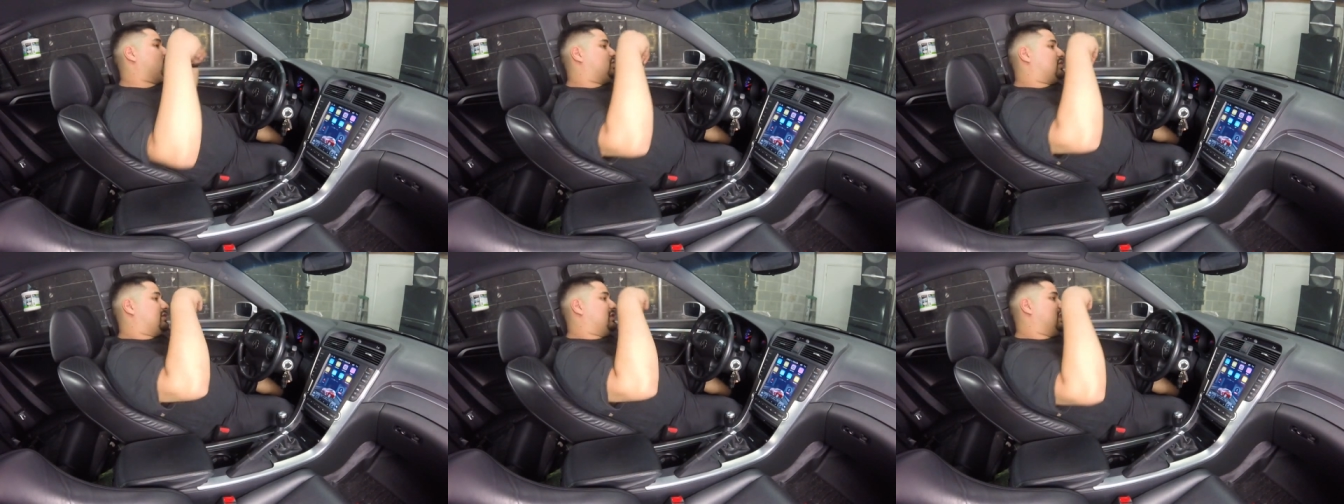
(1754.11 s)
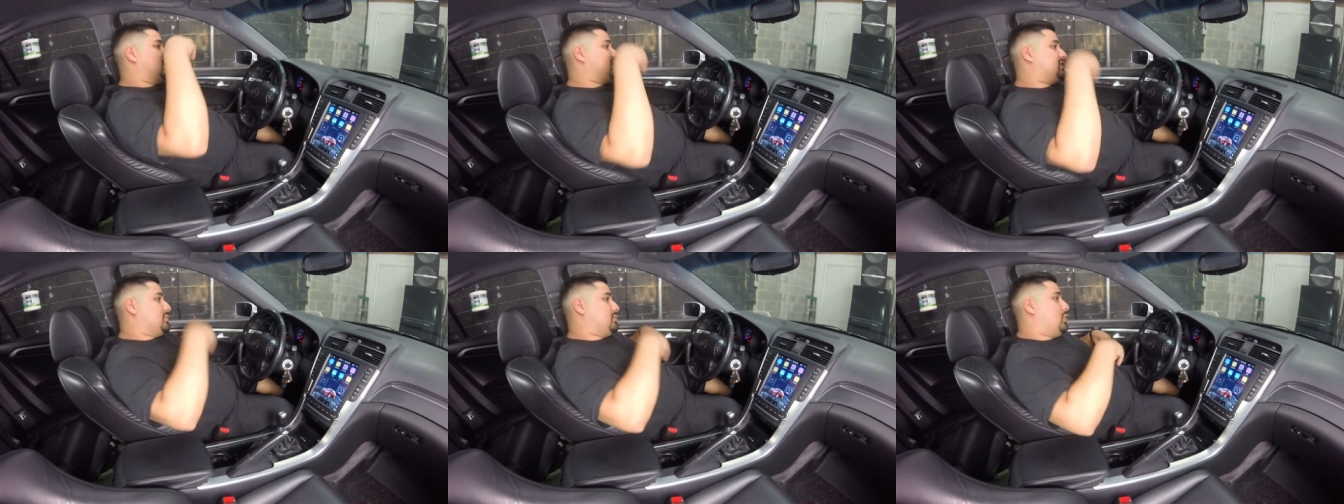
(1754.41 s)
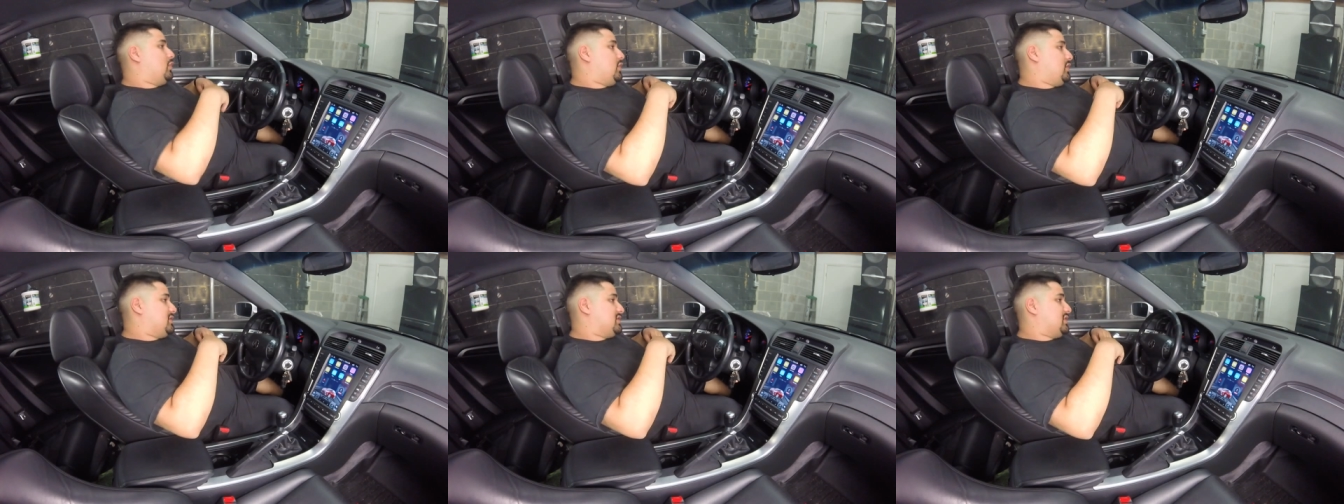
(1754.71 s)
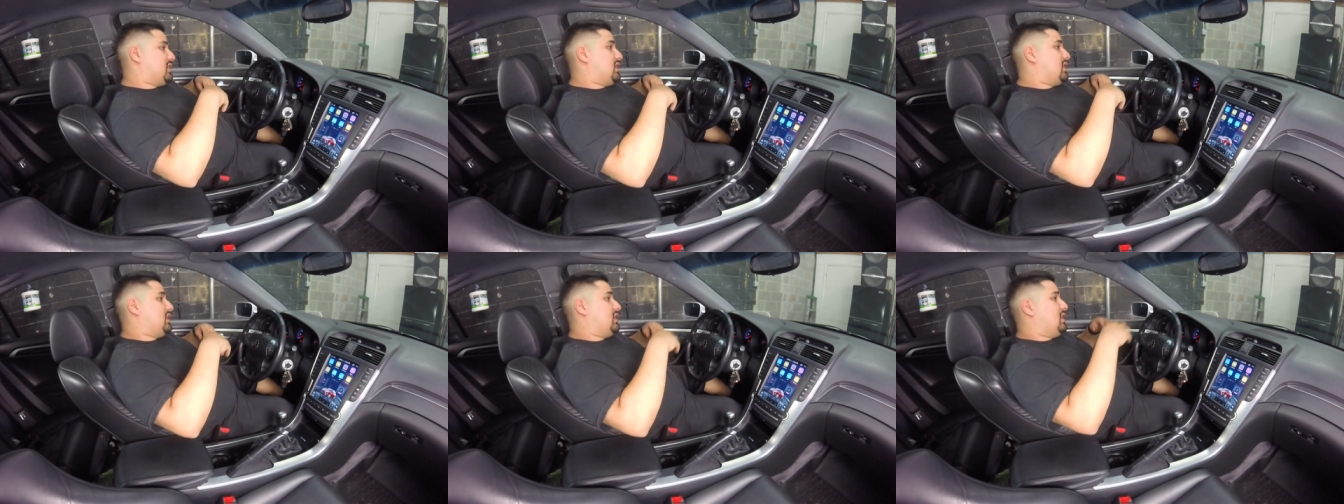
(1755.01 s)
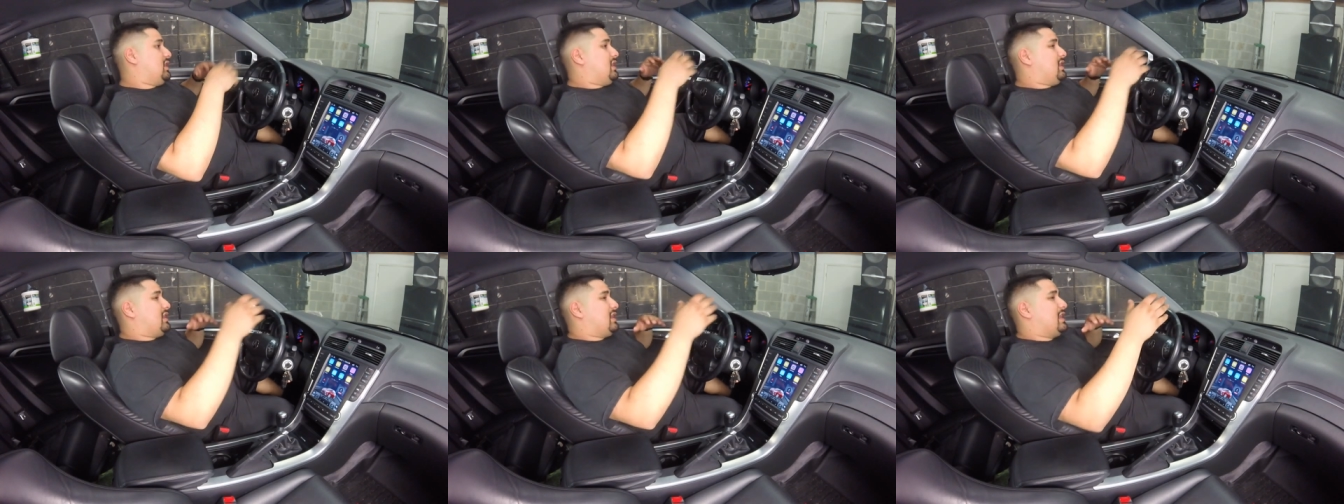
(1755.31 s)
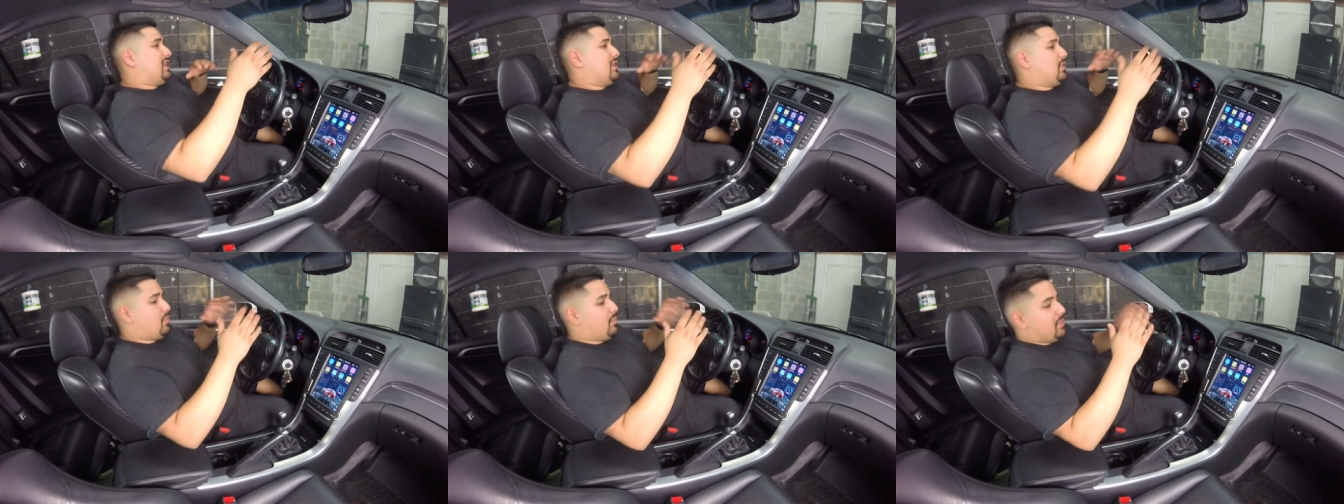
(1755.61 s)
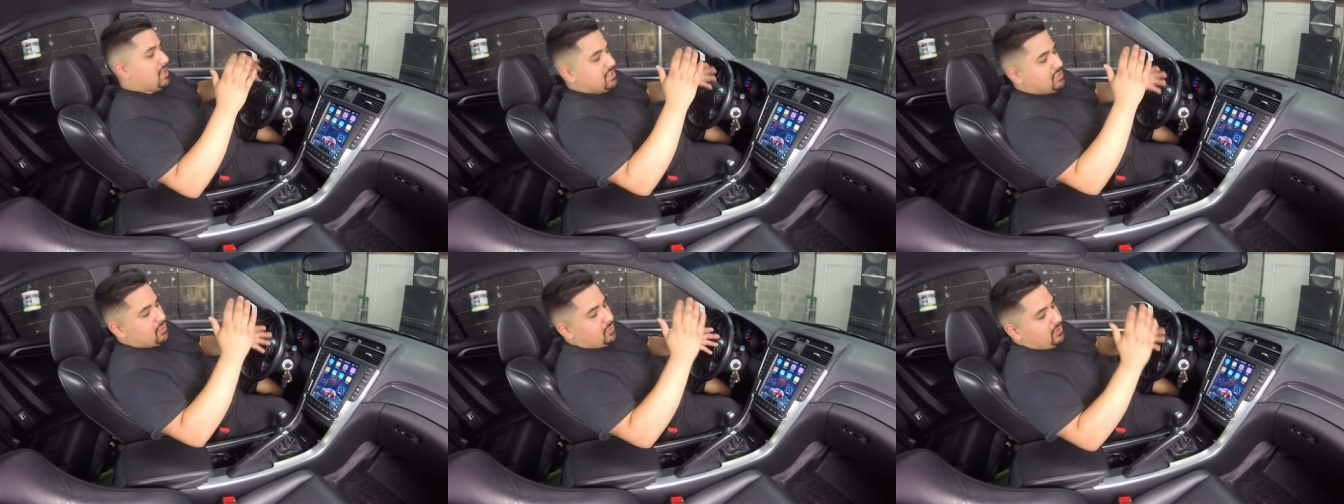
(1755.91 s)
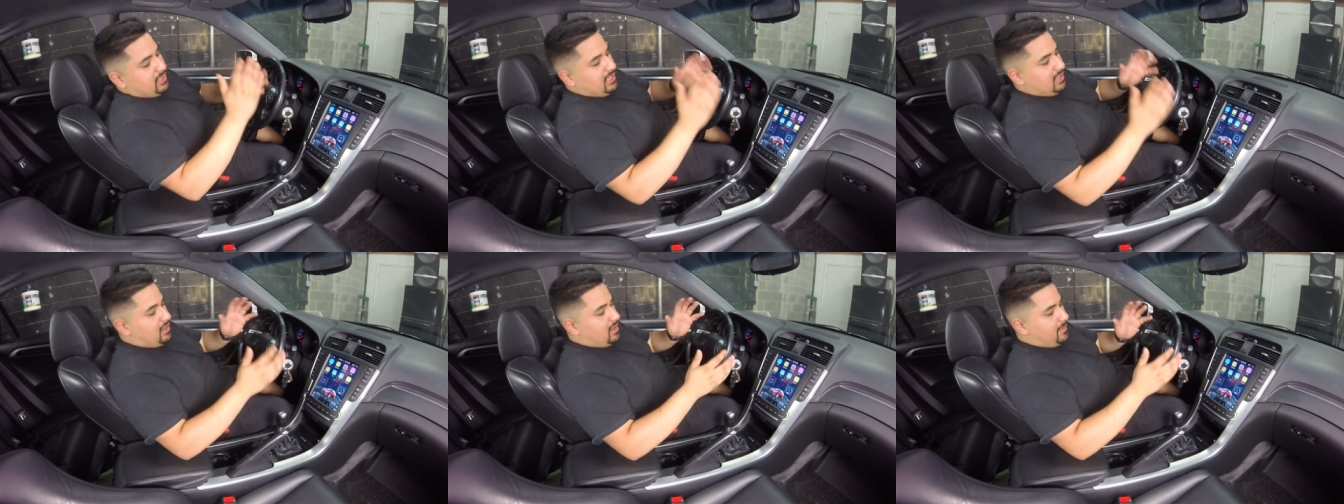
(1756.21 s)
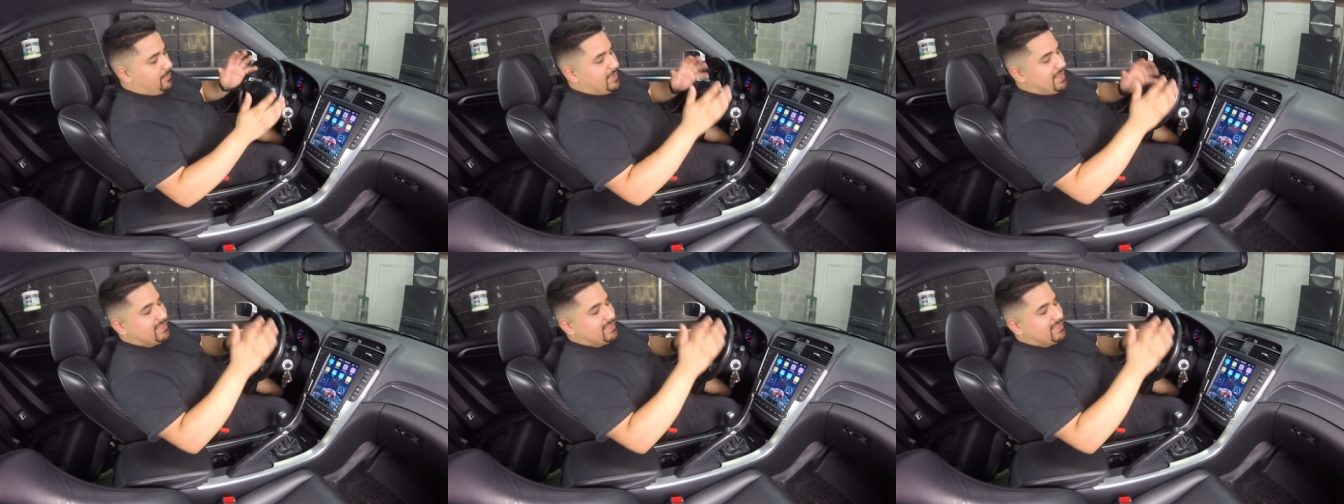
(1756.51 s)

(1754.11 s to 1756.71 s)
drilling some holes in it, kind of measuring up.